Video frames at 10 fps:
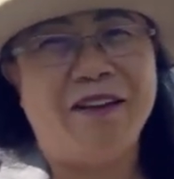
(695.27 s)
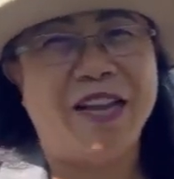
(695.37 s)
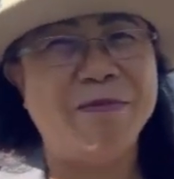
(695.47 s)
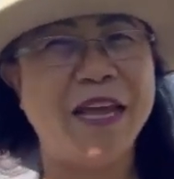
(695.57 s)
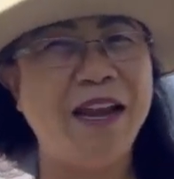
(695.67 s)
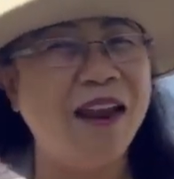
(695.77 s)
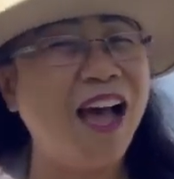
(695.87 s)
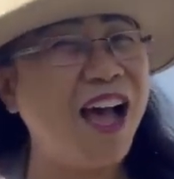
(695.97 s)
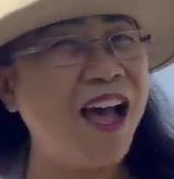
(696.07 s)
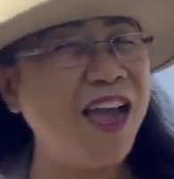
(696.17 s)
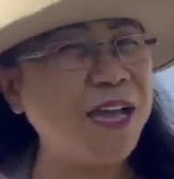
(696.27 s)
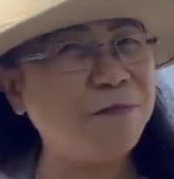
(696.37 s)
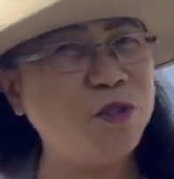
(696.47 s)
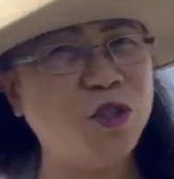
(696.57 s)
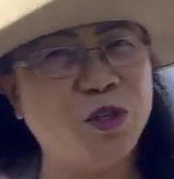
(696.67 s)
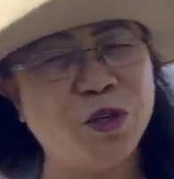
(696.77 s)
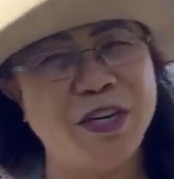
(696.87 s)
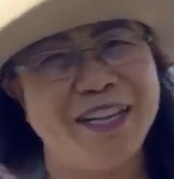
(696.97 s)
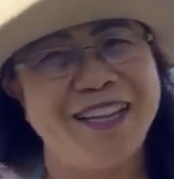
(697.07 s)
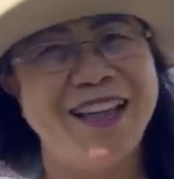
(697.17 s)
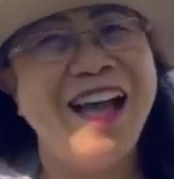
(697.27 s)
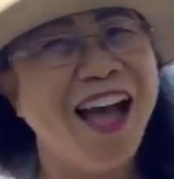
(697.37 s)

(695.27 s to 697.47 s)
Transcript: in my life journey.